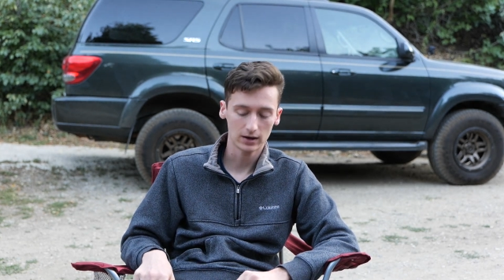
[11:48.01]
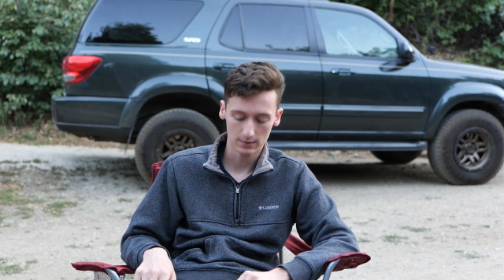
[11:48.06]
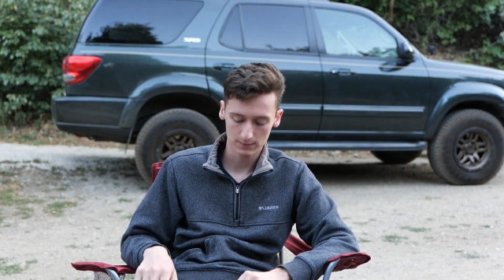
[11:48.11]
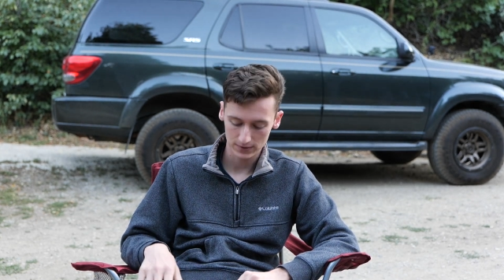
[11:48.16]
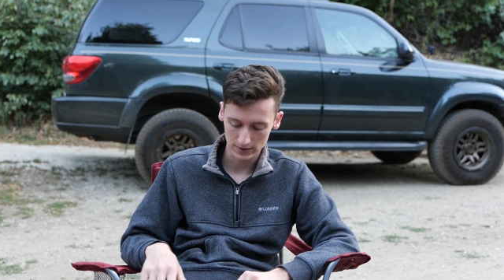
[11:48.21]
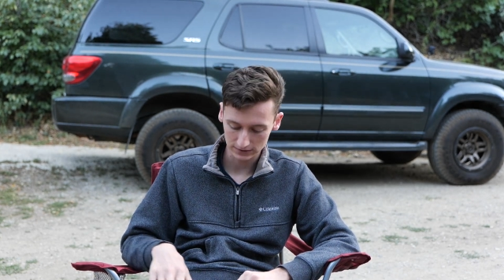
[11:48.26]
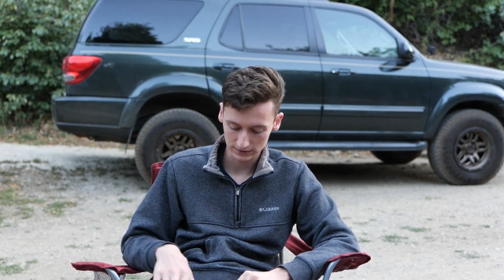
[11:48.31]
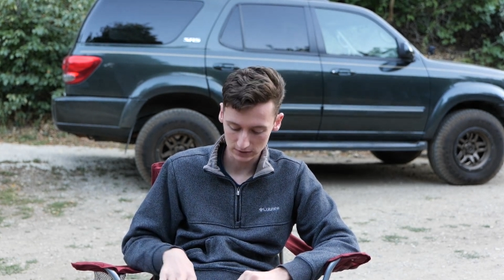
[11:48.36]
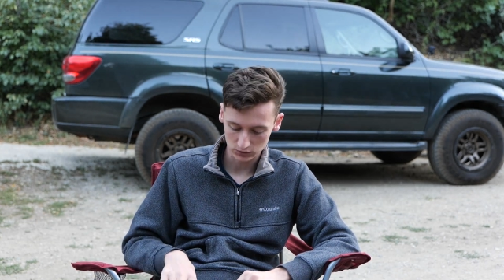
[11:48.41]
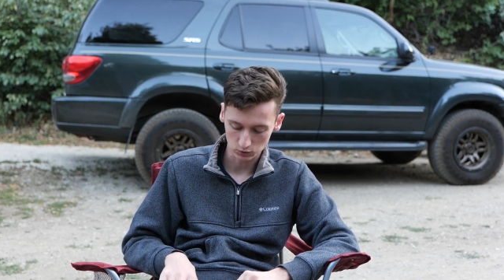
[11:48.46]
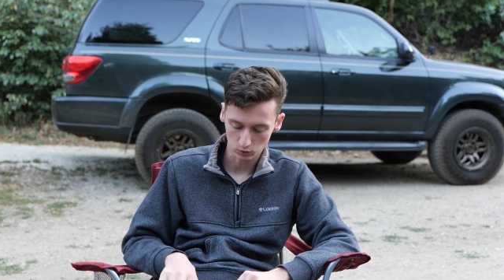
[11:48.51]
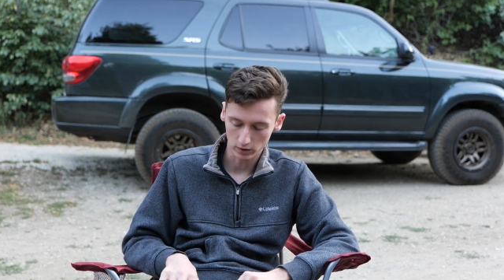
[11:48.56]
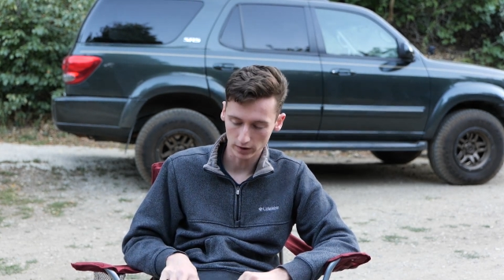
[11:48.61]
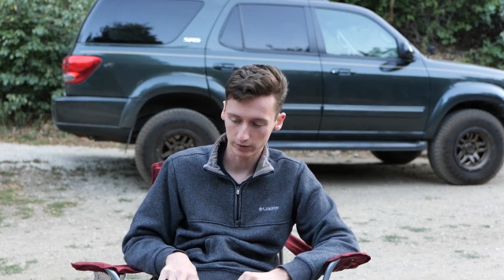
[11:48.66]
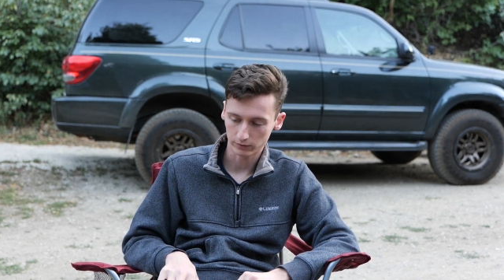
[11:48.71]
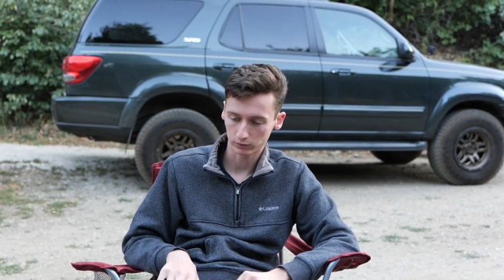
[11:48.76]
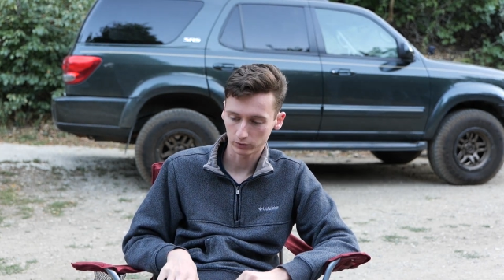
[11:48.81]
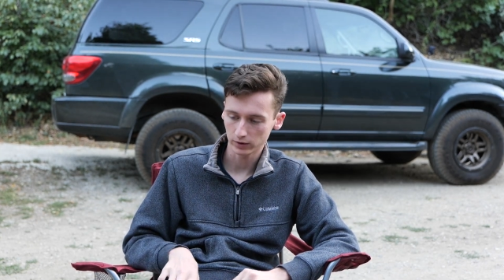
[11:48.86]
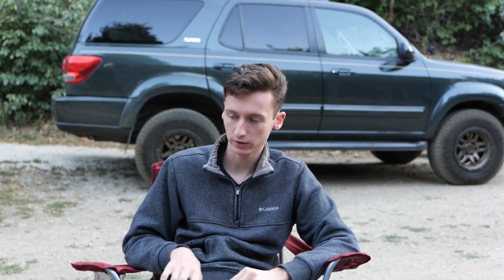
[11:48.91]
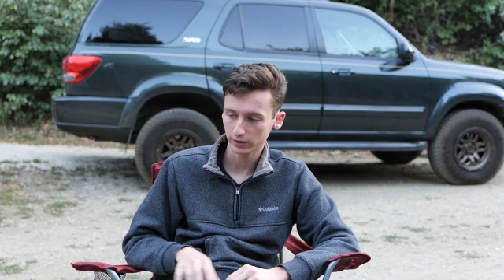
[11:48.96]
I picked this
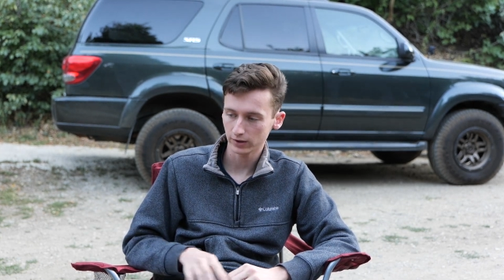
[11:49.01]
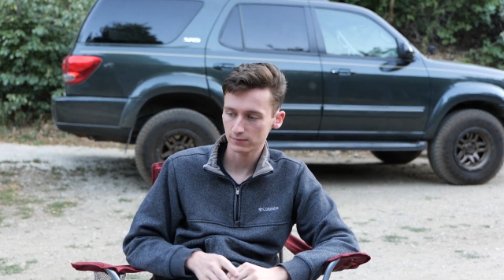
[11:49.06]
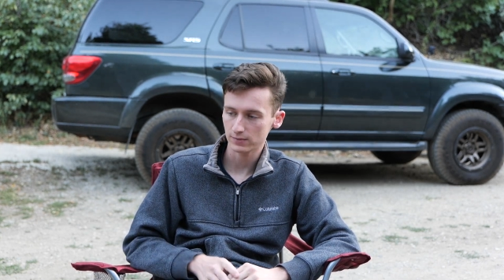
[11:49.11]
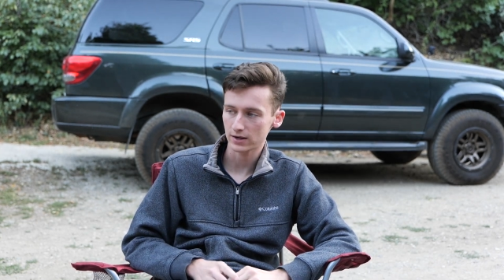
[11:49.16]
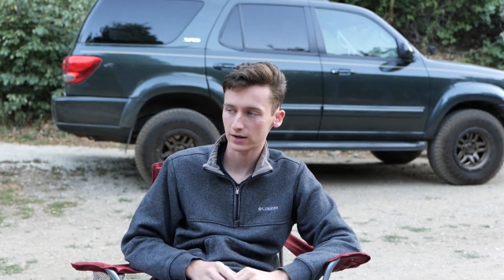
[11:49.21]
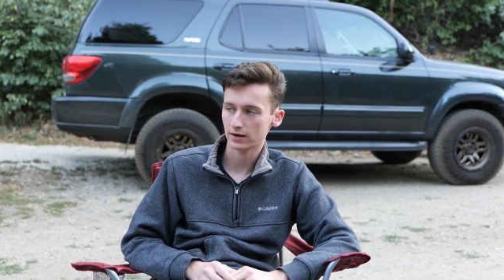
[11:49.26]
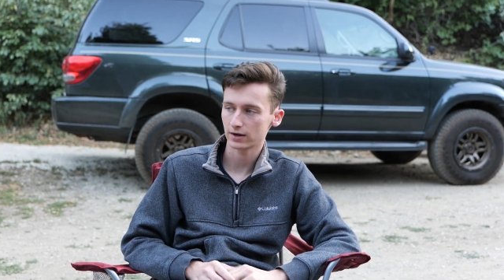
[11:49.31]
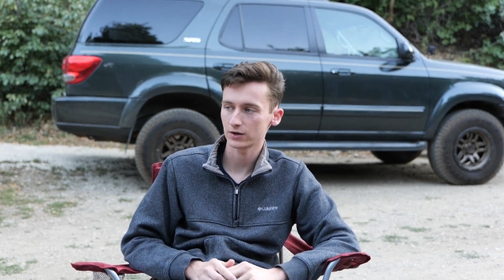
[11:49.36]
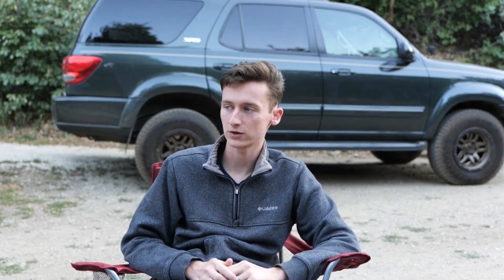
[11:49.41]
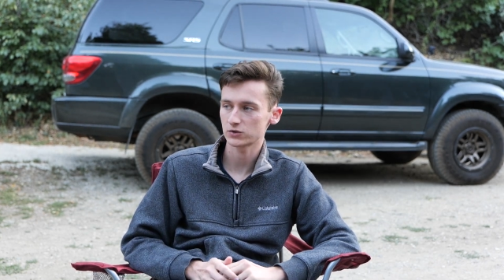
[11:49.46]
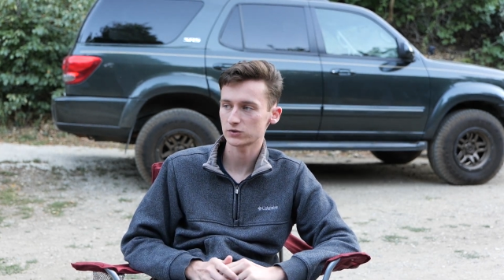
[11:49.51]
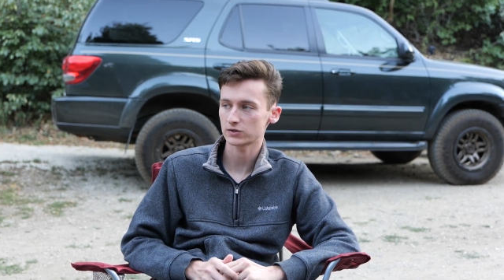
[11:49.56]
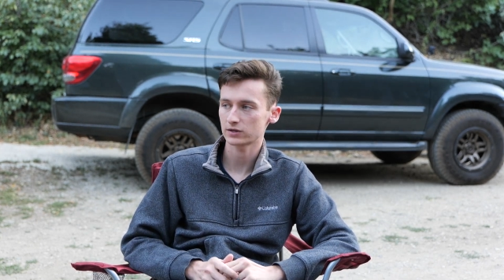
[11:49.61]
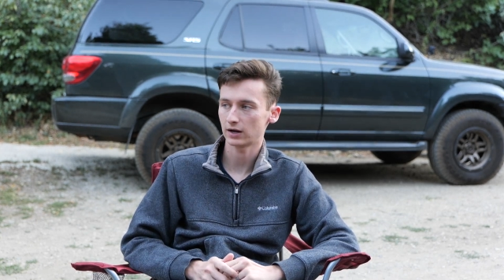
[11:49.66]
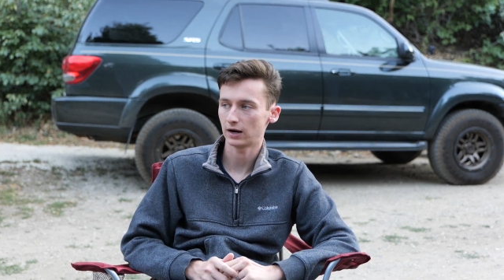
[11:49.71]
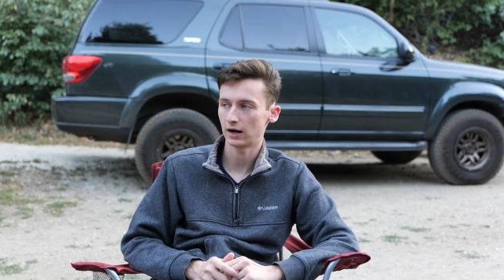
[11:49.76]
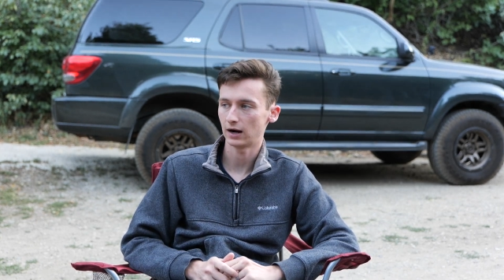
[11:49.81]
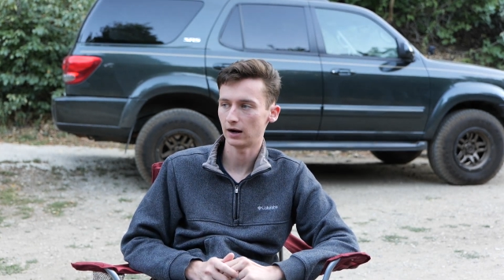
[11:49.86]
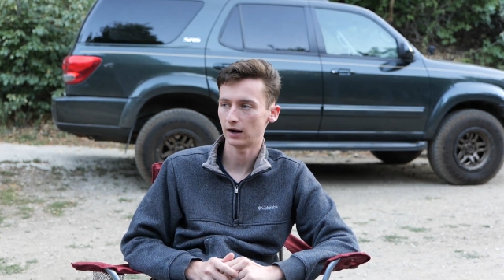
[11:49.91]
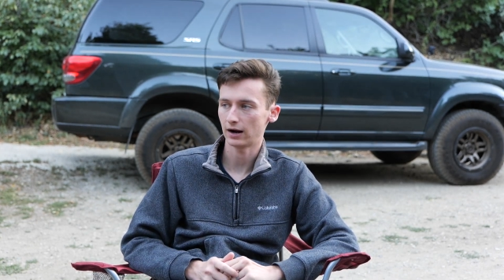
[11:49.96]
one really because
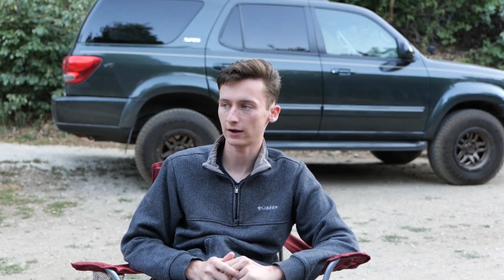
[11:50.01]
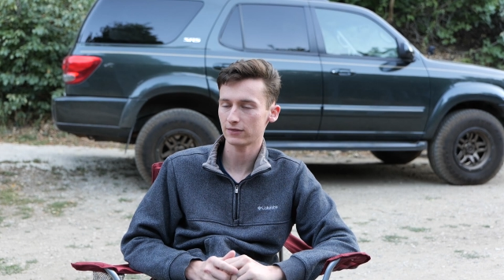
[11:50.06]
uh,